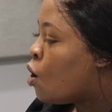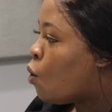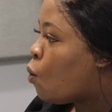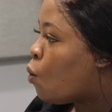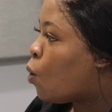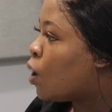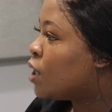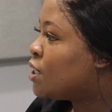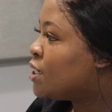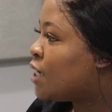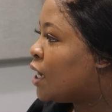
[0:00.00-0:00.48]

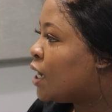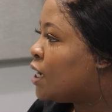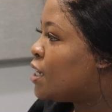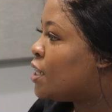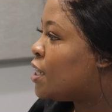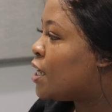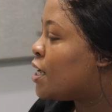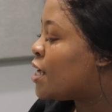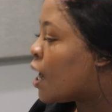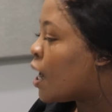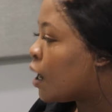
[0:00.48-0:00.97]
what can
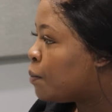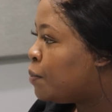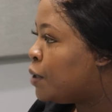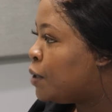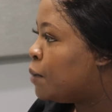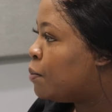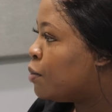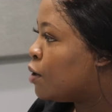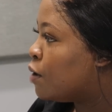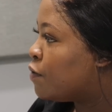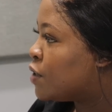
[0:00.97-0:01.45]
the young
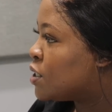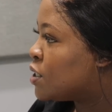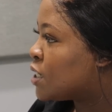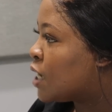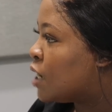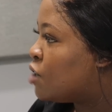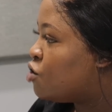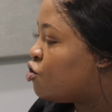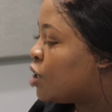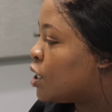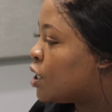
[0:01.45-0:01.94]
people of this
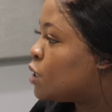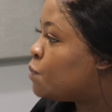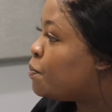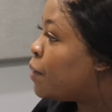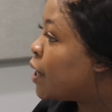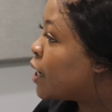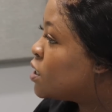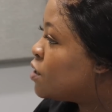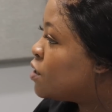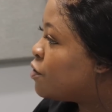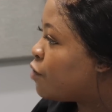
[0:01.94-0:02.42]
country
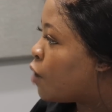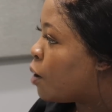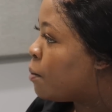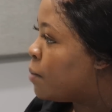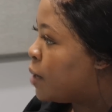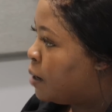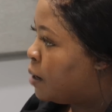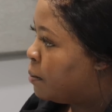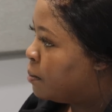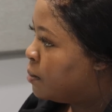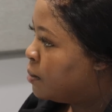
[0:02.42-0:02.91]
expect from
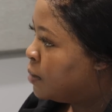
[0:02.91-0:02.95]
him?